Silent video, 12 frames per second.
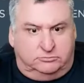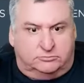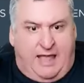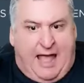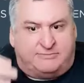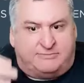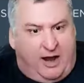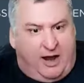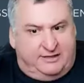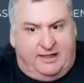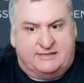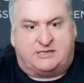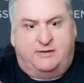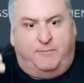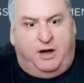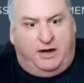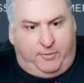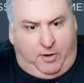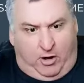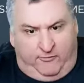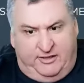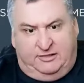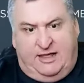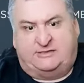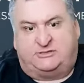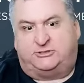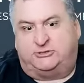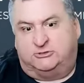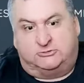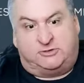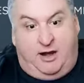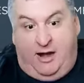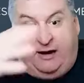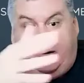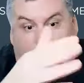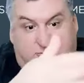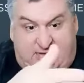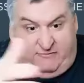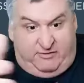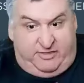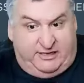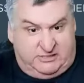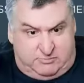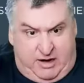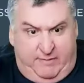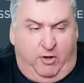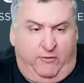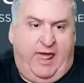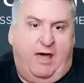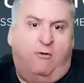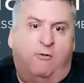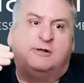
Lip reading: abstract that led to Moneyball, that led to, and of course, everything is Moneyball now.